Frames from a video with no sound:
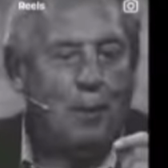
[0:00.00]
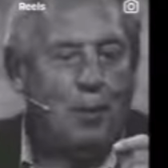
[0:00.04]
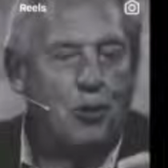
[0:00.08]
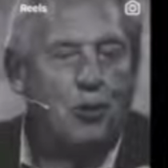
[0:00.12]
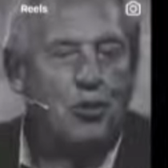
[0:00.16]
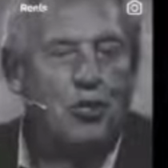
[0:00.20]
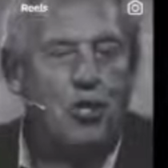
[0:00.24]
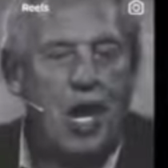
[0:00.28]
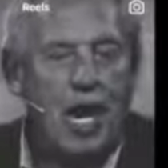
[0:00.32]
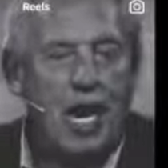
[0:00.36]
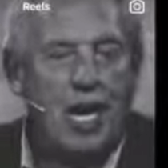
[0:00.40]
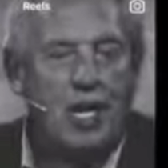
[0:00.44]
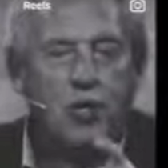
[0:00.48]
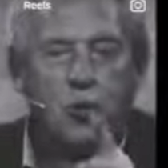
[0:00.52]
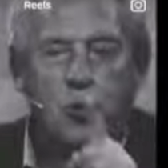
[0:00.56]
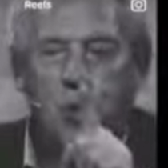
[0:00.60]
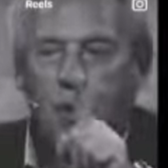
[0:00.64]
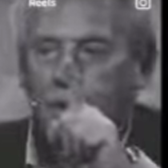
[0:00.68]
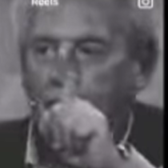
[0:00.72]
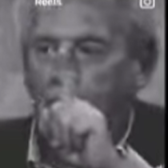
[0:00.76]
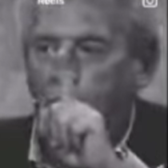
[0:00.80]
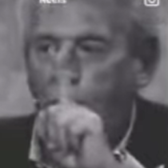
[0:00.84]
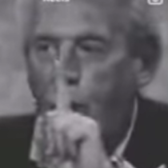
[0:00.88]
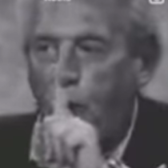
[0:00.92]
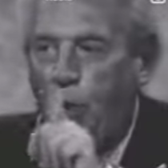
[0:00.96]
People
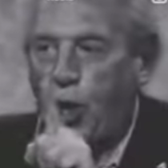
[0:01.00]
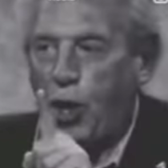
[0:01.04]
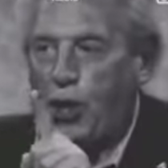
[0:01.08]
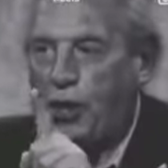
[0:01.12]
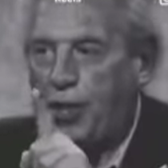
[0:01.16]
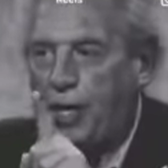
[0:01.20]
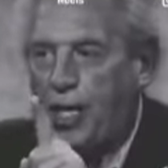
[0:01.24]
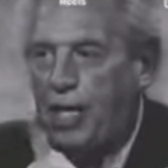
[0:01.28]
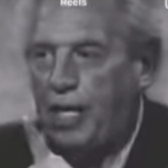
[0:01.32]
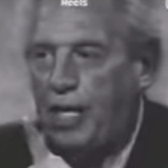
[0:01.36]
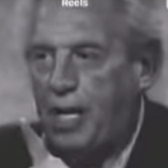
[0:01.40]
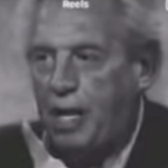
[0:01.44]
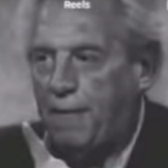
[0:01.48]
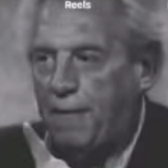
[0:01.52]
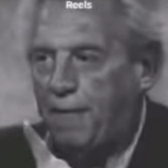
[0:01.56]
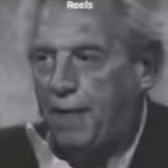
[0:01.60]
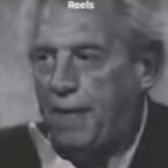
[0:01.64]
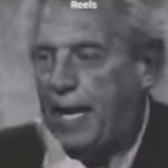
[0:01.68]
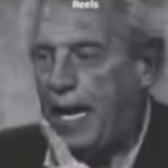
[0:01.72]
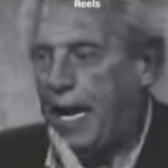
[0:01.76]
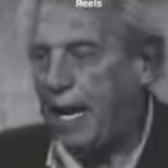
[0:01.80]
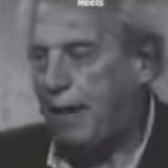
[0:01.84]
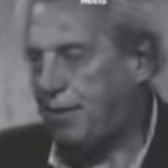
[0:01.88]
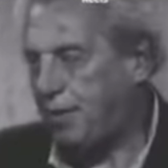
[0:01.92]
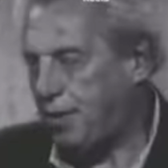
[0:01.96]
change when they hurt
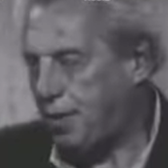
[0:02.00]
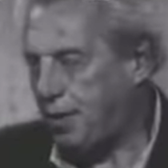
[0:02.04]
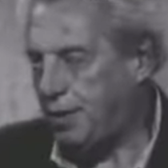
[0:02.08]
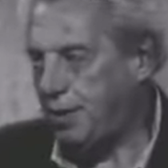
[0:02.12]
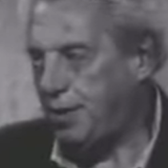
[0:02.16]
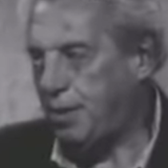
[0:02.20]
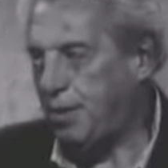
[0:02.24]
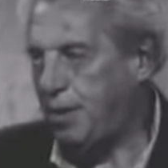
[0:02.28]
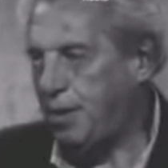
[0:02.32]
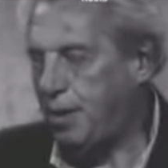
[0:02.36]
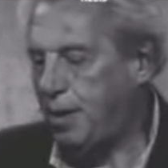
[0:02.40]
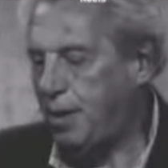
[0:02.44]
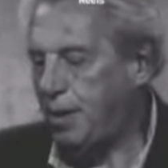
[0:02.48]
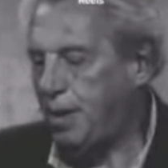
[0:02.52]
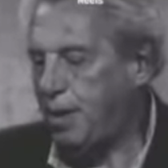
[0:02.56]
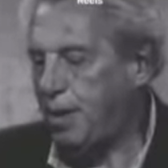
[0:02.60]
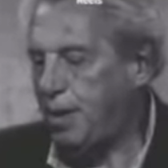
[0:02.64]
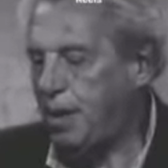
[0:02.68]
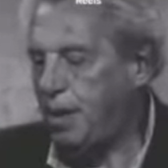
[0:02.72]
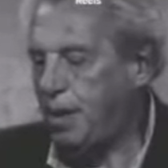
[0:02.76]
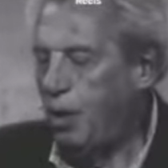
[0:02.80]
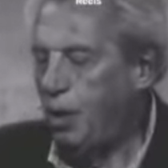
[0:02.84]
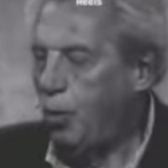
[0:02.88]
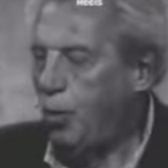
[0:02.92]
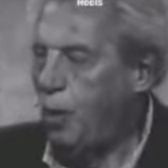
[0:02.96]
enough they have to,
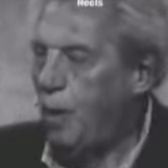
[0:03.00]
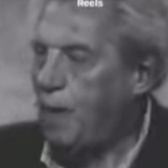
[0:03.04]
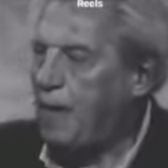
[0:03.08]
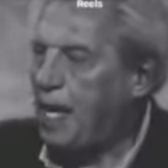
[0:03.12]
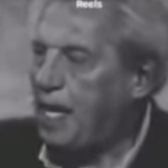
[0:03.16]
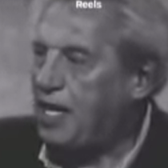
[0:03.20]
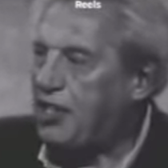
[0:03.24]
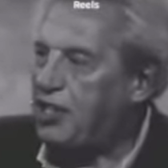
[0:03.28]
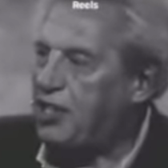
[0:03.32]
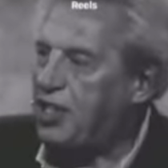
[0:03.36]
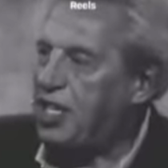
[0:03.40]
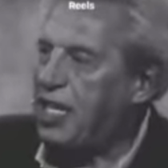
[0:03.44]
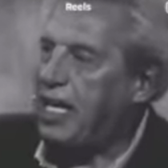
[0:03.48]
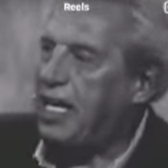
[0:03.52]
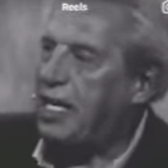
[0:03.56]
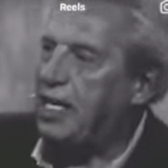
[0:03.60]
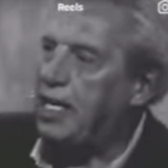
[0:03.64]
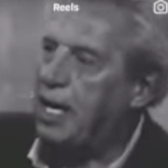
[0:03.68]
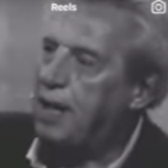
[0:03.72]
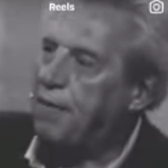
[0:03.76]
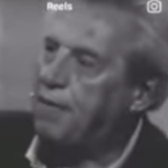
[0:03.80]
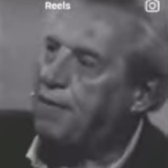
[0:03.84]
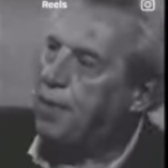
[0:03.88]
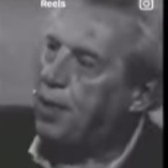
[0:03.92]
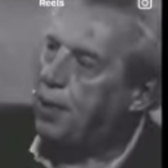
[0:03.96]
when they
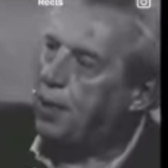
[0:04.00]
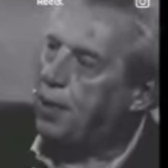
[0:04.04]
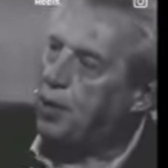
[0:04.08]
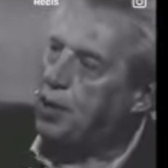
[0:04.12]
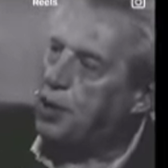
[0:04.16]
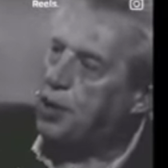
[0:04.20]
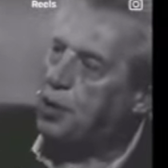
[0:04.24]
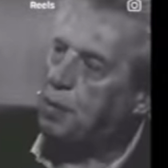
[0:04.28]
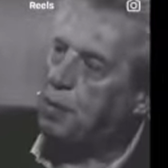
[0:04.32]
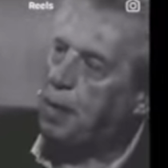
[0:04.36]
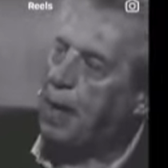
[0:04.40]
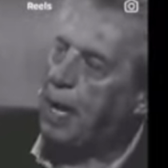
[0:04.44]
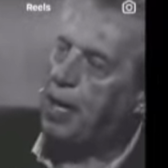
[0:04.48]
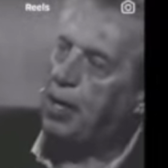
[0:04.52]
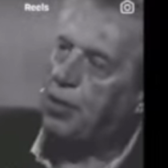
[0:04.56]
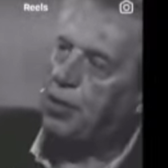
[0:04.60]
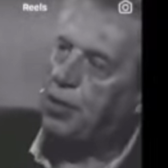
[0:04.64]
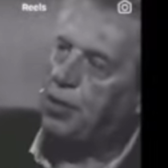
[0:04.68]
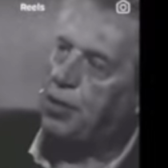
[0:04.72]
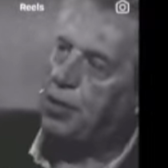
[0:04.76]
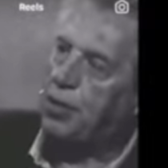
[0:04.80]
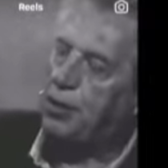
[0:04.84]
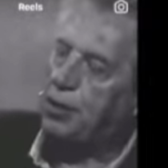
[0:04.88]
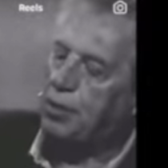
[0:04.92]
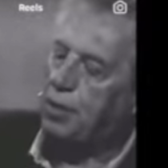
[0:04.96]
see enough they're
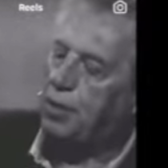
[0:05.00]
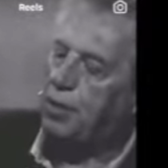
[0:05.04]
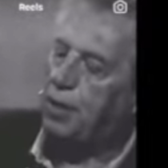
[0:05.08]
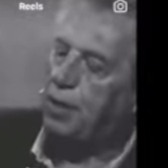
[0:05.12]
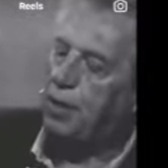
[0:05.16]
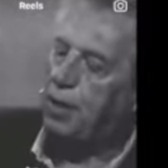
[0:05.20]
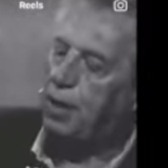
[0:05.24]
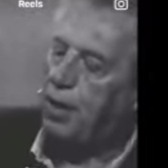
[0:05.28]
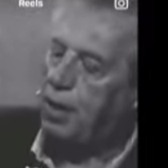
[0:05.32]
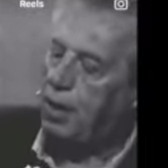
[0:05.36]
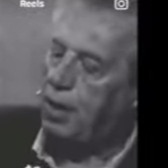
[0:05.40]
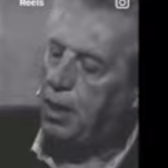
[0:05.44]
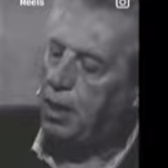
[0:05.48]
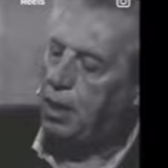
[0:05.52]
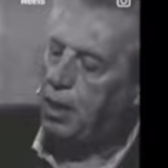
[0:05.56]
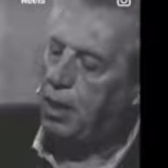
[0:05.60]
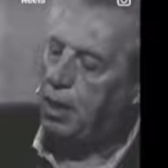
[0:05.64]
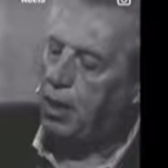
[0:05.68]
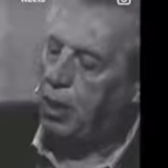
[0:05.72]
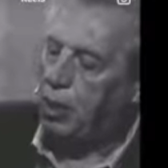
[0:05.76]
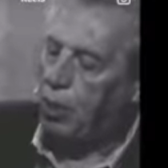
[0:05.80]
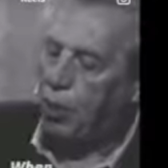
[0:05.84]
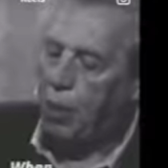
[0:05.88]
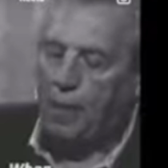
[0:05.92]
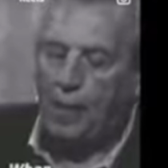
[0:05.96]
inspired to,
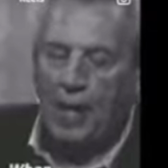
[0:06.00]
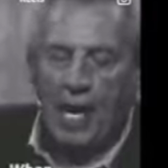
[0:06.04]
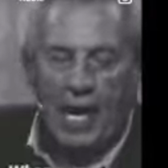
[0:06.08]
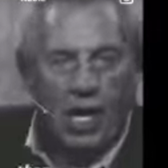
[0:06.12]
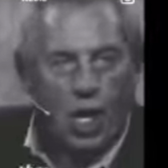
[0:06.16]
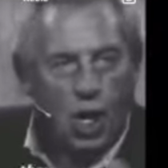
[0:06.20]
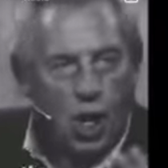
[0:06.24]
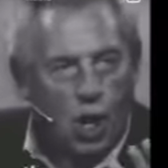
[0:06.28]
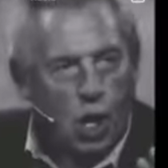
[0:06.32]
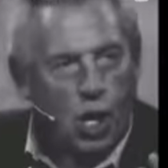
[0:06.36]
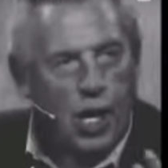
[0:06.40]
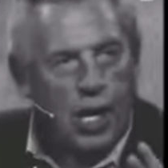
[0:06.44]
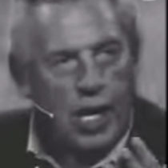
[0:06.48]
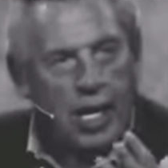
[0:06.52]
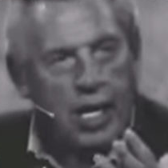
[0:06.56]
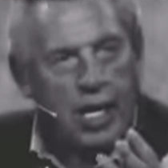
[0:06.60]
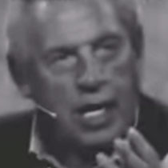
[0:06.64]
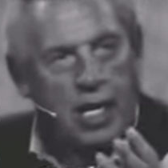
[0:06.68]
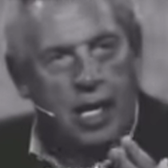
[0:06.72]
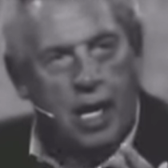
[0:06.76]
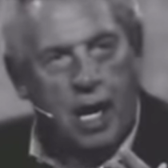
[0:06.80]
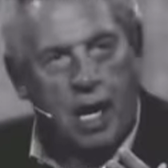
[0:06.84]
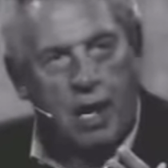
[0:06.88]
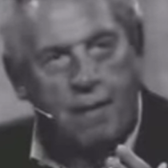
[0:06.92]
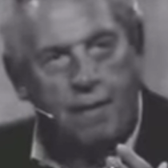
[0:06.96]
when they
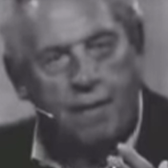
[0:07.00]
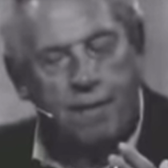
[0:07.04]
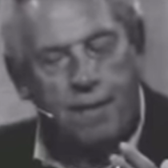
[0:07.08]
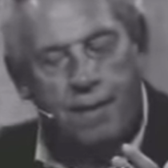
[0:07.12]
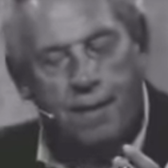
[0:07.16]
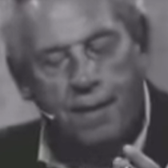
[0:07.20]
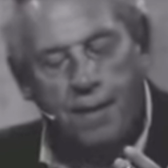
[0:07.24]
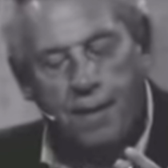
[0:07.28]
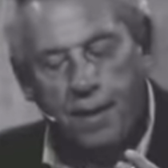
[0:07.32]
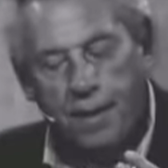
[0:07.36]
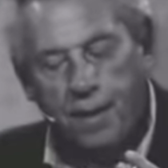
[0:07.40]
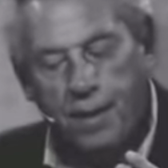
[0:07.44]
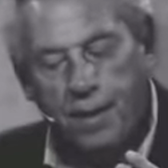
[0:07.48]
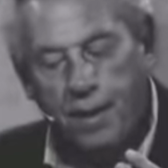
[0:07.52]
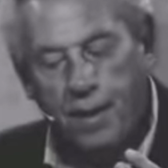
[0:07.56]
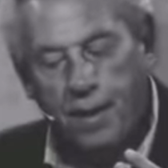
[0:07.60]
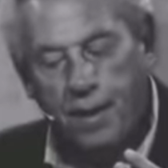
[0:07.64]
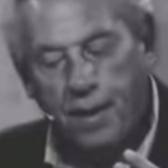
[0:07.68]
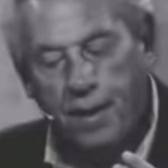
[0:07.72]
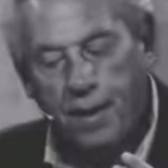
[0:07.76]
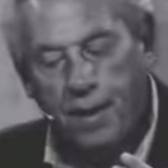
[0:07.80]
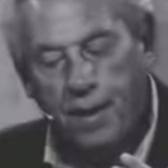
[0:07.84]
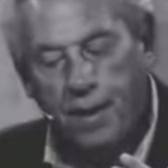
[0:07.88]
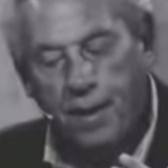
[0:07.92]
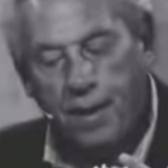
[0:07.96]
learn enough
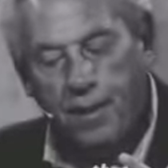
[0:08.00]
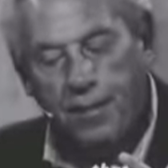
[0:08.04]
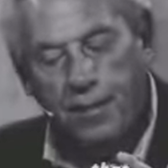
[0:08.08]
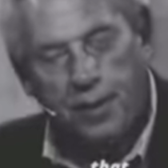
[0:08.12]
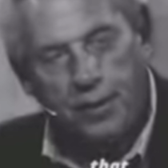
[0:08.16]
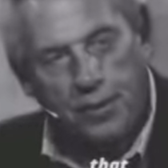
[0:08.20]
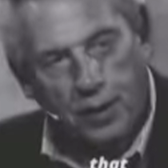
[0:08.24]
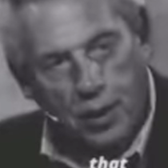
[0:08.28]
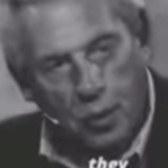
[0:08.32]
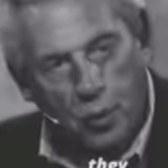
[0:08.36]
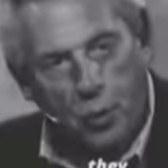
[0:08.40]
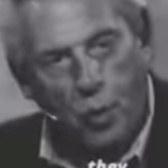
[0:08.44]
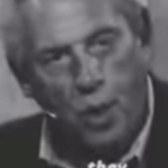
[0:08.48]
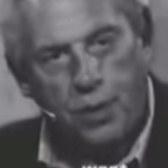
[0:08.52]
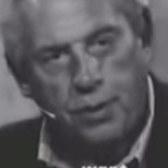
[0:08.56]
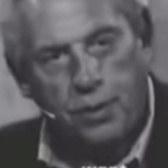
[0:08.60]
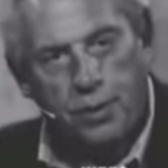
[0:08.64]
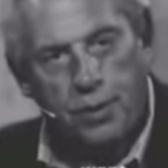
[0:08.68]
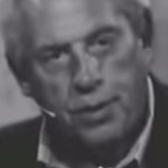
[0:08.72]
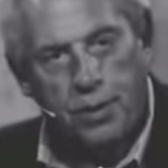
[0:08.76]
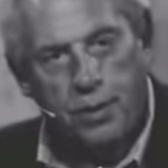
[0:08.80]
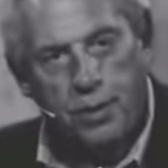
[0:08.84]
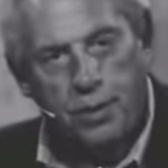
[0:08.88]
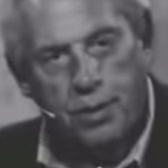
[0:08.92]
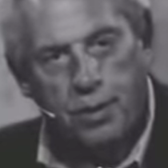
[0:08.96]
that they
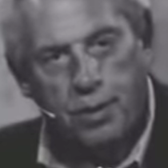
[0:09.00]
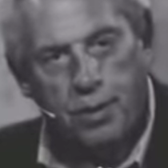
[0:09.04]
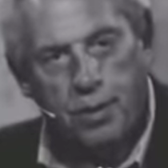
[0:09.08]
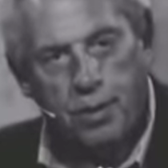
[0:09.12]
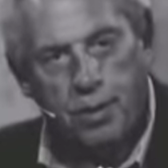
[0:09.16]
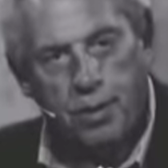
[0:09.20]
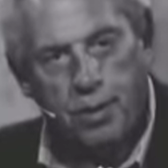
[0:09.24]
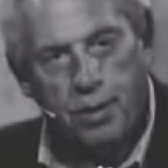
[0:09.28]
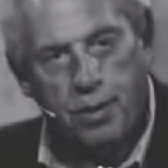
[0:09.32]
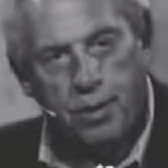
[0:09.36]
want to,